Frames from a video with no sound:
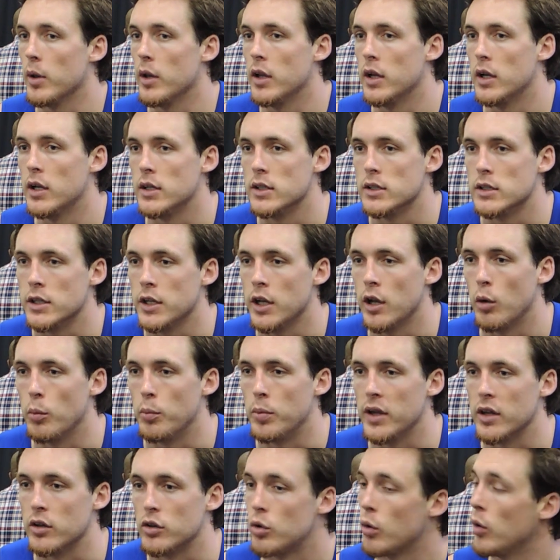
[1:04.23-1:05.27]
to, you know,
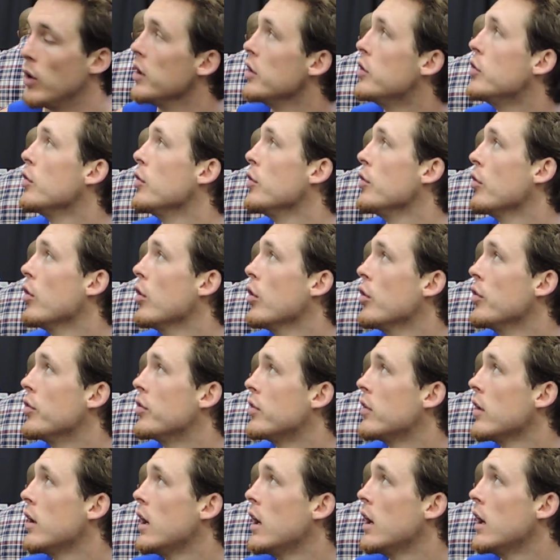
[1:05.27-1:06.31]
be a 22-year-old
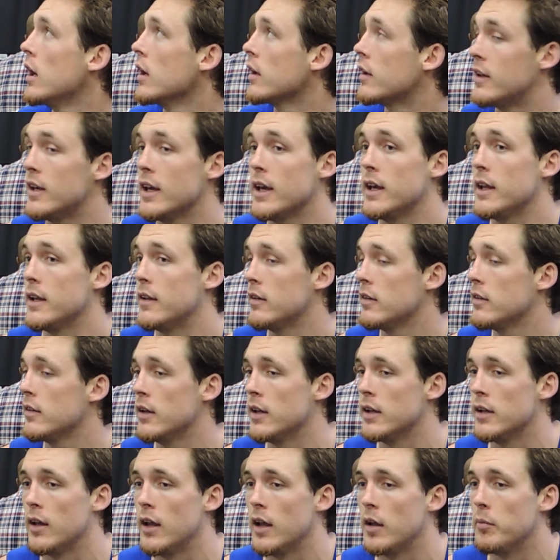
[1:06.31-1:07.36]
kid
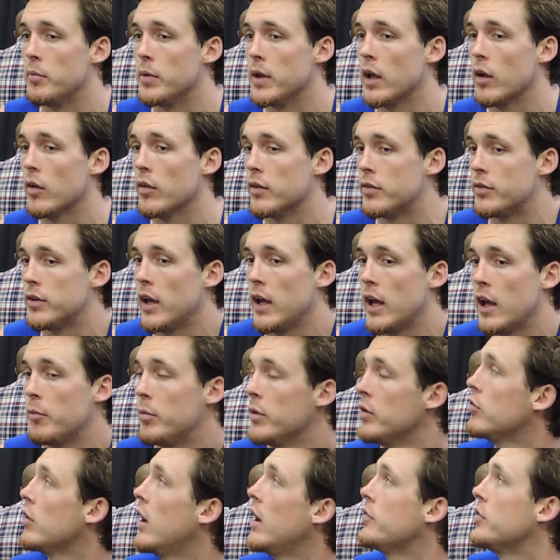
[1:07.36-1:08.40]
and be able to say I've
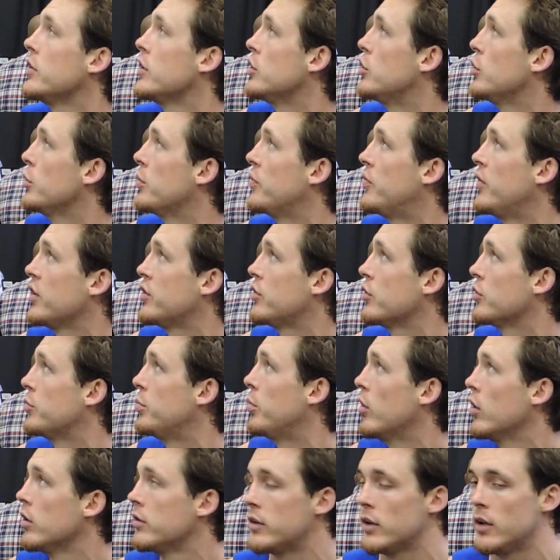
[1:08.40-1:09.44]
been drafted in two professional
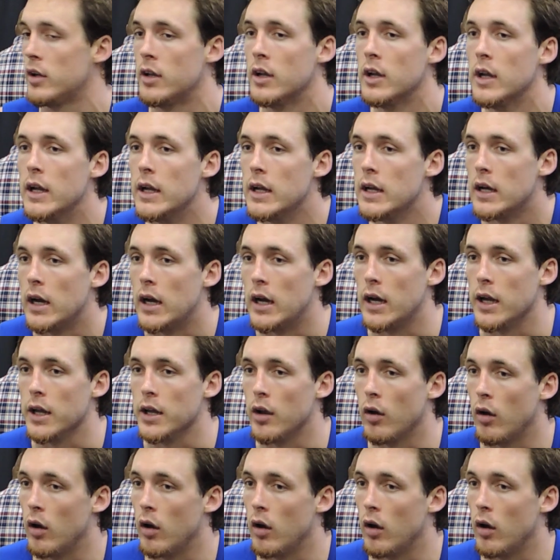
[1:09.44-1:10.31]
sports and, you